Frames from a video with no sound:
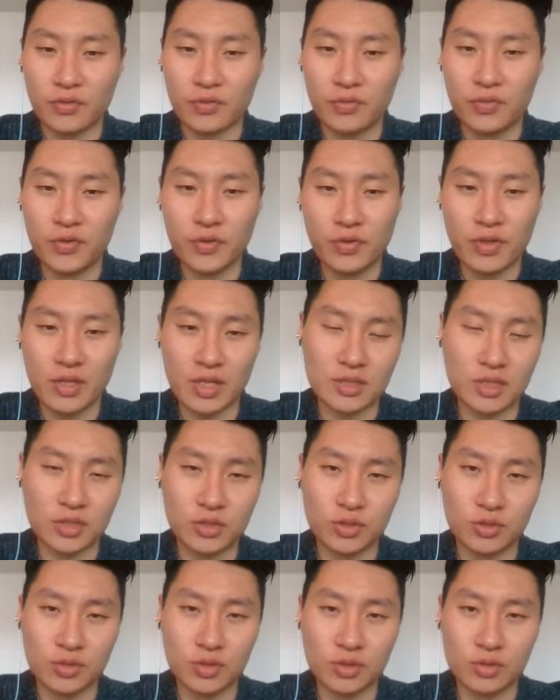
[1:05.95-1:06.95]
Few things that
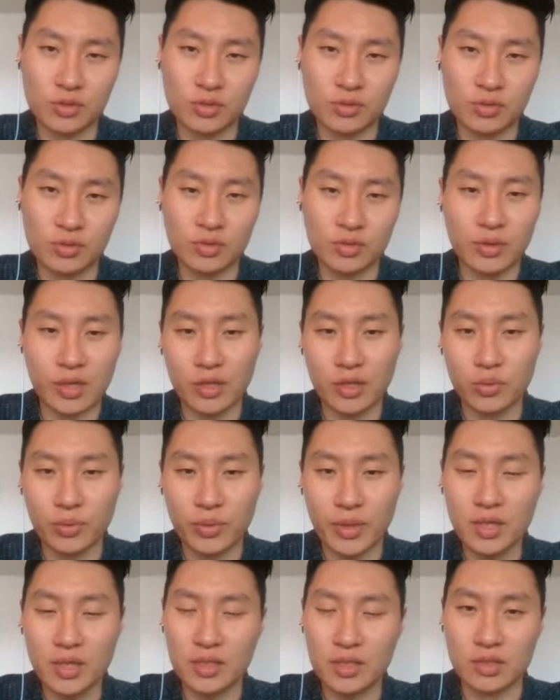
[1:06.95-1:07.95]
you need to do right
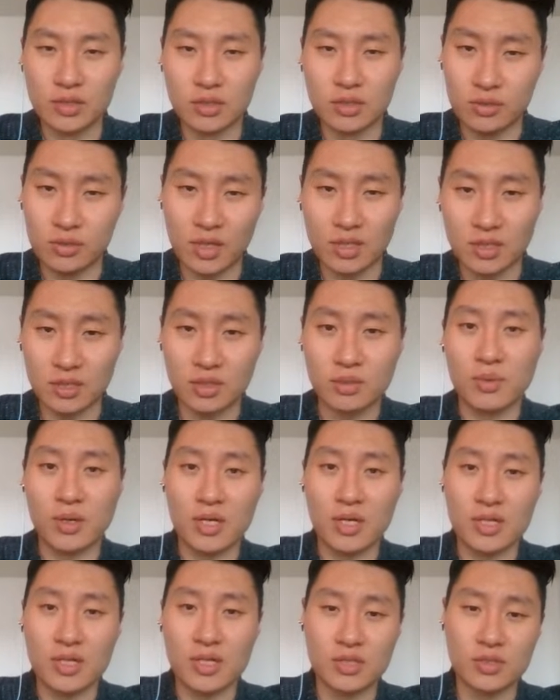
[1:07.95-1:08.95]
away is to
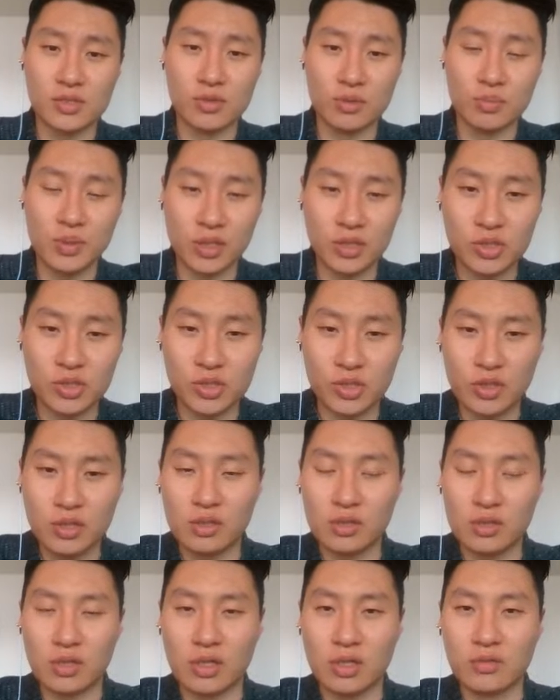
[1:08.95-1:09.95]
customize your picture,
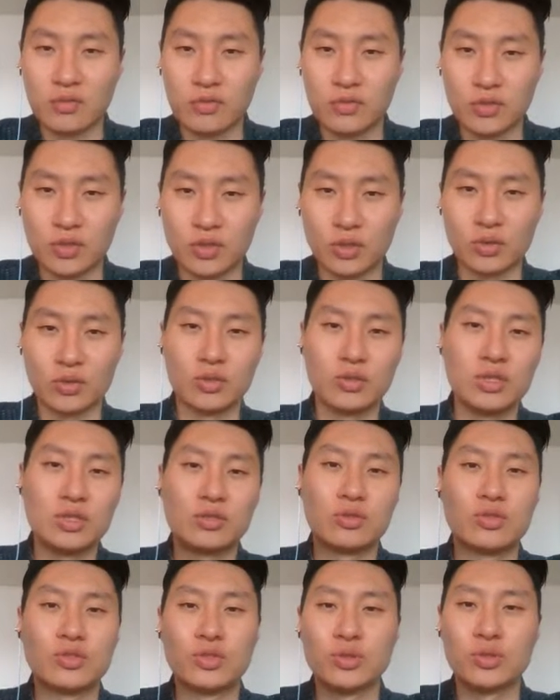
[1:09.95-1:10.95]
right? So you need
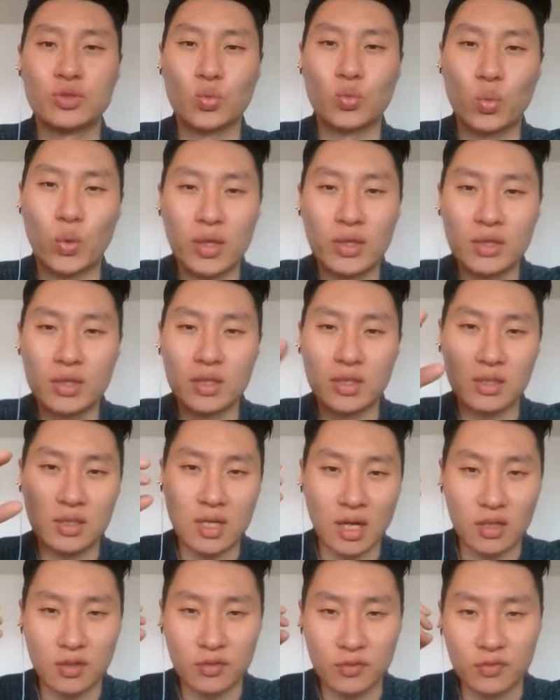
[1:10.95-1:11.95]
to choose one that
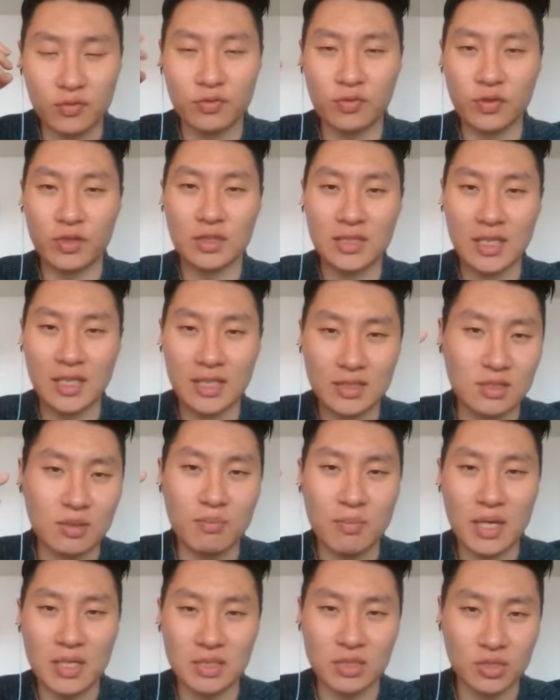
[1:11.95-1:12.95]
kind of sends the
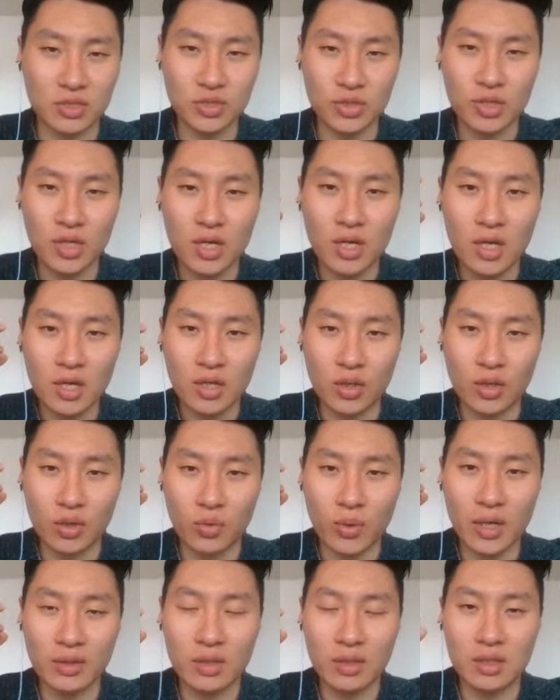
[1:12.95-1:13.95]
message, the
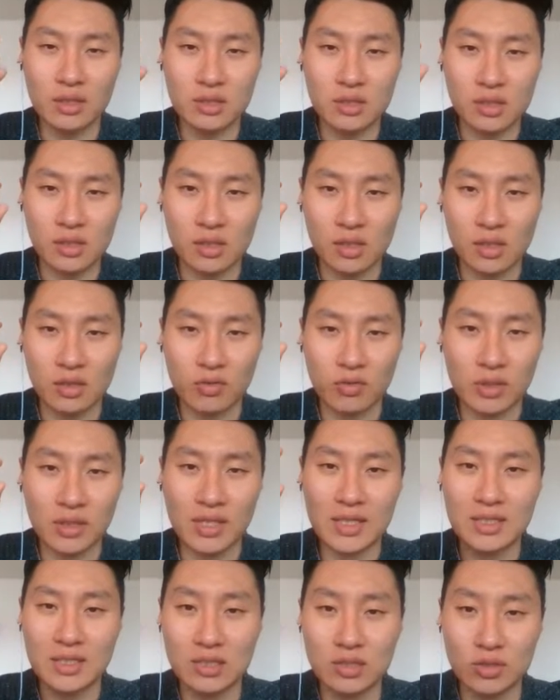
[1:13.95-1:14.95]
one that's
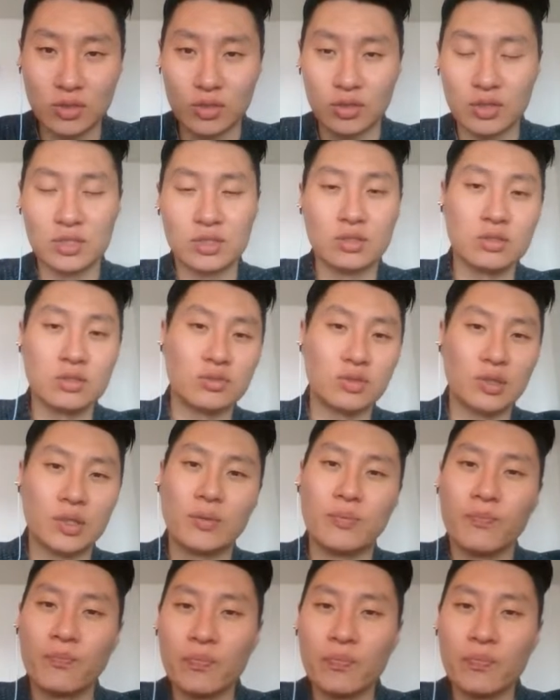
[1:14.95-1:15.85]
related to your industry.